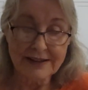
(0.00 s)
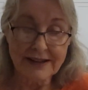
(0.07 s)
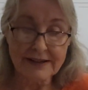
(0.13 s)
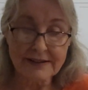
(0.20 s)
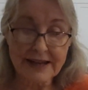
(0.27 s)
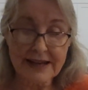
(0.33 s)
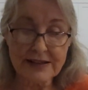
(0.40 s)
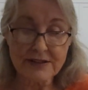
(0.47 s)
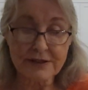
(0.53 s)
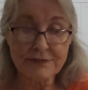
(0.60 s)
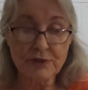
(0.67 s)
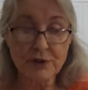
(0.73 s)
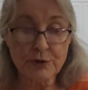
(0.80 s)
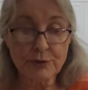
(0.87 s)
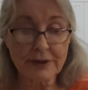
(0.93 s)
that takes a
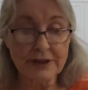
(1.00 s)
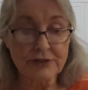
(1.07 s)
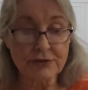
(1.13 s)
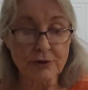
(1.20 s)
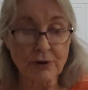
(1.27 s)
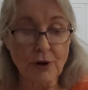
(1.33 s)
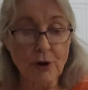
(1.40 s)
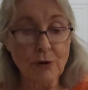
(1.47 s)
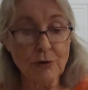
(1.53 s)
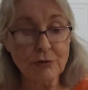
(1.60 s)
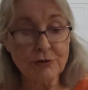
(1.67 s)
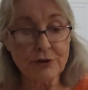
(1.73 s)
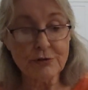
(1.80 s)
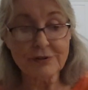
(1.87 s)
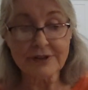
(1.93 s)
viewer into a whole
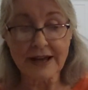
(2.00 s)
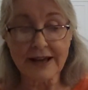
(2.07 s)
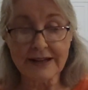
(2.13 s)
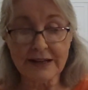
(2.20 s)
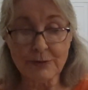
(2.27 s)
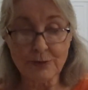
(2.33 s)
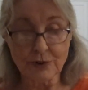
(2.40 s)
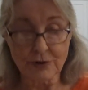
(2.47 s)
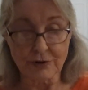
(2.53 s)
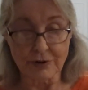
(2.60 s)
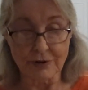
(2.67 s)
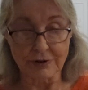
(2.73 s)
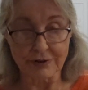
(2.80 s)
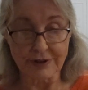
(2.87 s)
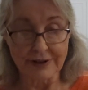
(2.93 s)
new tiny
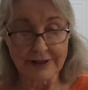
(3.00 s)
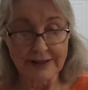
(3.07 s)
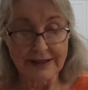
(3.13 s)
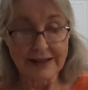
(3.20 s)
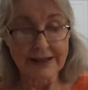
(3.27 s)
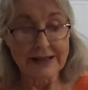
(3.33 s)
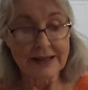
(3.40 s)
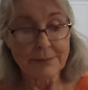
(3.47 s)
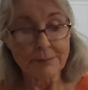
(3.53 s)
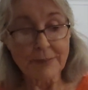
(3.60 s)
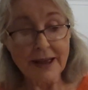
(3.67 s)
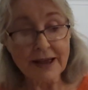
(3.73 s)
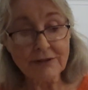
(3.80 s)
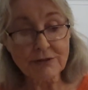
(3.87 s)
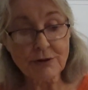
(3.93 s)
world.
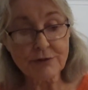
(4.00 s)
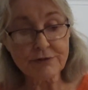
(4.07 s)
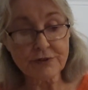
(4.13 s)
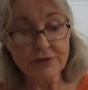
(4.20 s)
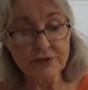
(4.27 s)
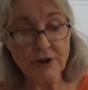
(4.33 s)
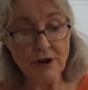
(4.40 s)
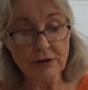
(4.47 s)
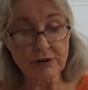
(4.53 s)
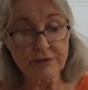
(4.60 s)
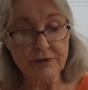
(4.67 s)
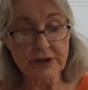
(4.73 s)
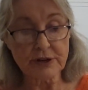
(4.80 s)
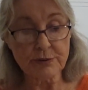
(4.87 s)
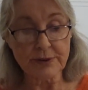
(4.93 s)
Macro
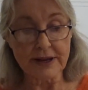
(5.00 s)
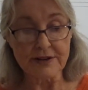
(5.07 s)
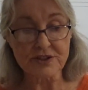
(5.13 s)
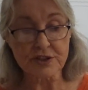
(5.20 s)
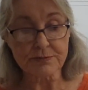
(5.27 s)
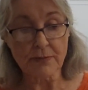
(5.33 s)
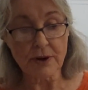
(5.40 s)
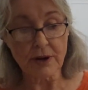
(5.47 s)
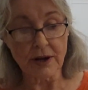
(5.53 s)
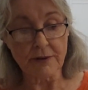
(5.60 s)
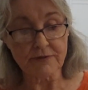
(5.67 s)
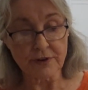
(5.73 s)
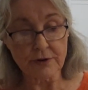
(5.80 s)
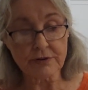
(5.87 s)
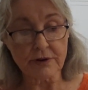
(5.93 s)
photography creates
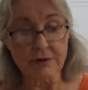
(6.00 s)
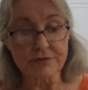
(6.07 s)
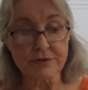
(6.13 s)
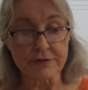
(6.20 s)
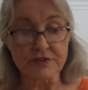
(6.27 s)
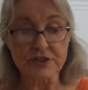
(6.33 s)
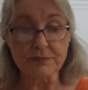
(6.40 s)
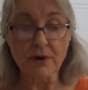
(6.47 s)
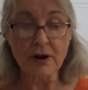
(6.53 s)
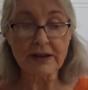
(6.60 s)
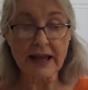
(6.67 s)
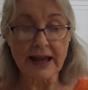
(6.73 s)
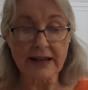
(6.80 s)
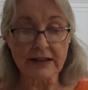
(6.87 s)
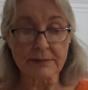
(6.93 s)
photos of
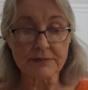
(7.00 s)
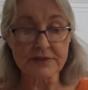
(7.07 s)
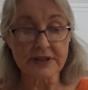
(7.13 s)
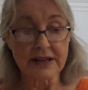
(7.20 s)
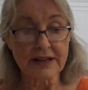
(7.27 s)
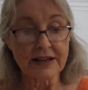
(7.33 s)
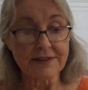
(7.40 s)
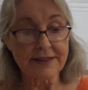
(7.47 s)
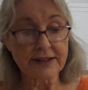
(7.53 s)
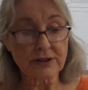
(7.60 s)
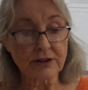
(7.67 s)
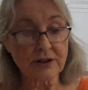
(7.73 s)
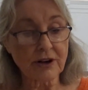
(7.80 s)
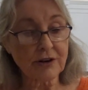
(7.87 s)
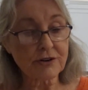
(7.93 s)
small items that
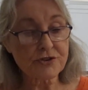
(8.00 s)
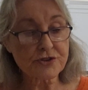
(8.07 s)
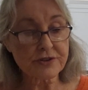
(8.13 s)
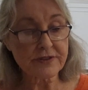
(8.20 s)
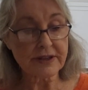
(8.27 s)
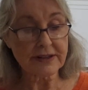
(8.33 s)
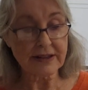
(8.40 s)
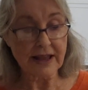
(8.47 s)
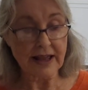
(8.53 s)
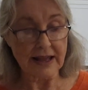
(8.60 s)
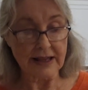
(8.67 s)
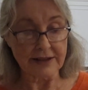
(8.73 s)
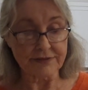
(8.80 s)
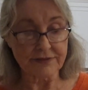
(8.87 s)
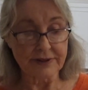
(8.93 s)
are larger than
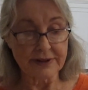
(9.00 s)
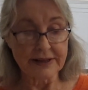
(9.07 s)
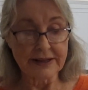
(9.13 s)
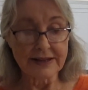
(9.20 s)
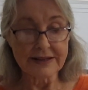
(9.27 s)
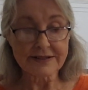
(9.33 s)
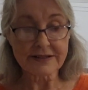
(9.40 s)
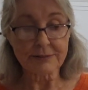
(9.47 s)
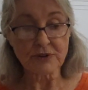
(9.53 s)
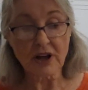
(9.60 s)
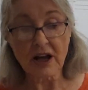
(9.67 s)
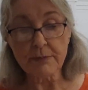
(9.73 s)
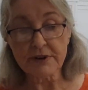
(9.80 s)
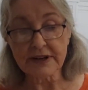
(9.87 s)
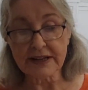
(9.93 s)
life. Some
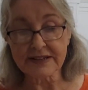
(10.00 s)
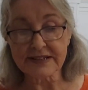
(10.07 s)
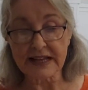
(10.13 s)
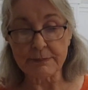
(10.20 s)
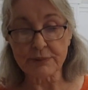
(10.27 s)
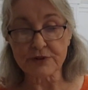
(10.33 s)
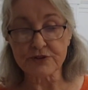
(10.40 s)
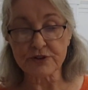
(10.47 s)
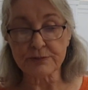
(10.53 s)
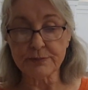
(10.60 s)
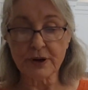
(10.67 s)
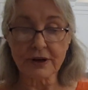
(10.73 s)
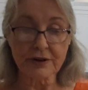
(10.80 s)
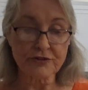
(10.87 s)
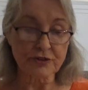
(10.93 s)
common examples are
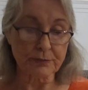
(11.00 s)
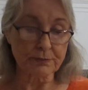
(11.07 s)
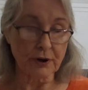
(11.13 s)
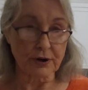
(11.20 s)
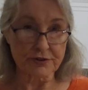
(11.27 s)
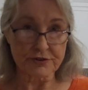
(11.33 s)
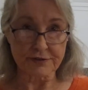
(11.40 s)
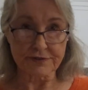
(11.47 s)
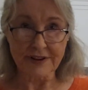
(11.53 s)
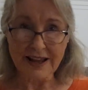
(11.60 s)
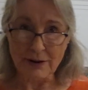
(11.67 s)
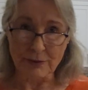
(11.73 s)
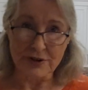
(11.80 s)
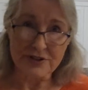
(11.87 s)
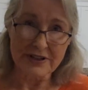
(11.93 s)
bugs or parts of
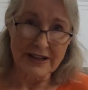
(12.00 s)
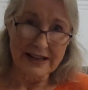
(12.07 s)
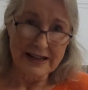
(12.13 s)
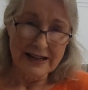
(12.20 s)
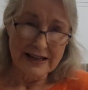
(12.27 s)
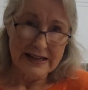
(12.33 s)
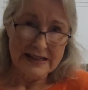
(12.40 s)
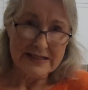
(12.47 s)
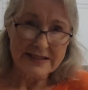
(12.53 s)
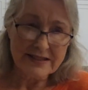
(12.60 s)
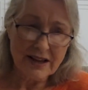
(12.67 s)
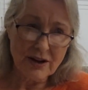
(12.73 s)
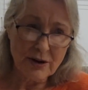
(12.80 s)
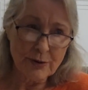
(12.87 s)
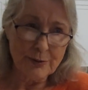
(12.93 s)
flowers.
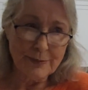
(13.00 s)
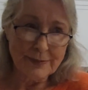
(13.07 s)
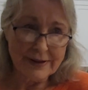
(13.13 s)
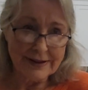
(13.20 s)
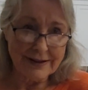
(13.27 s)
So